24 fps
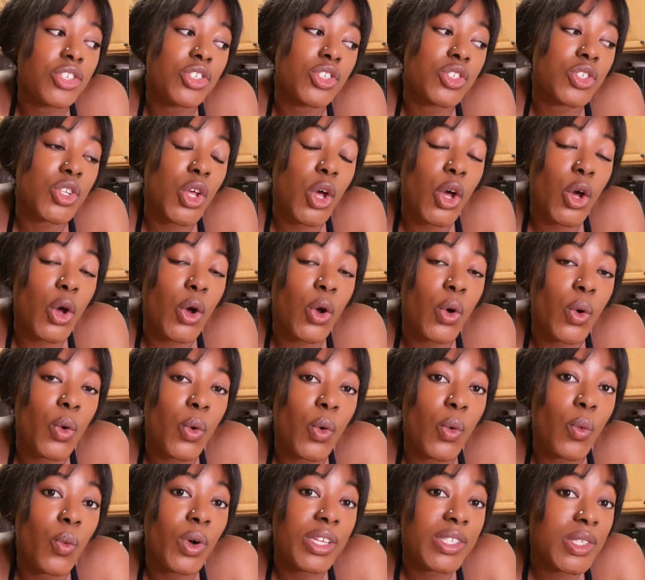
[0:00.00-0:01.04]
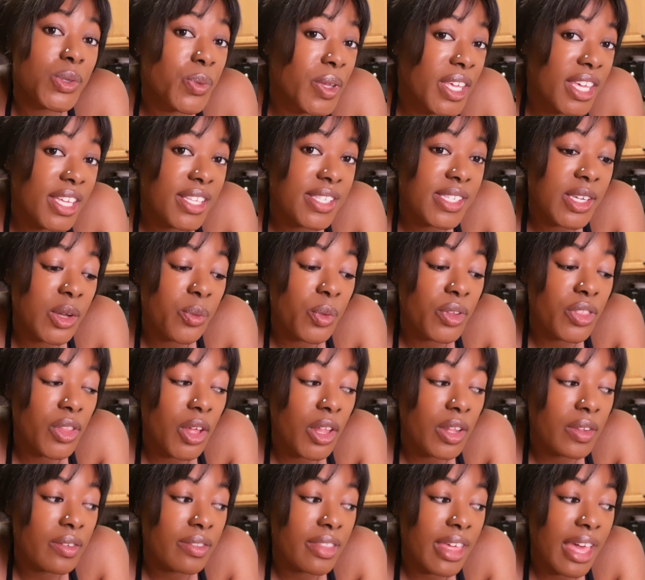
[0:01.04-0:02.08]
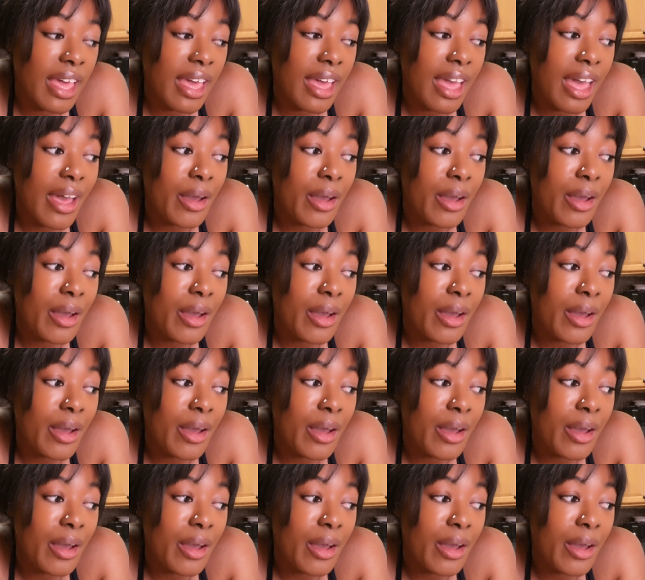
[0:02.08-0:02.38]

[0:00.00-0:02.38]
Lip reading: So once we get done with all of that,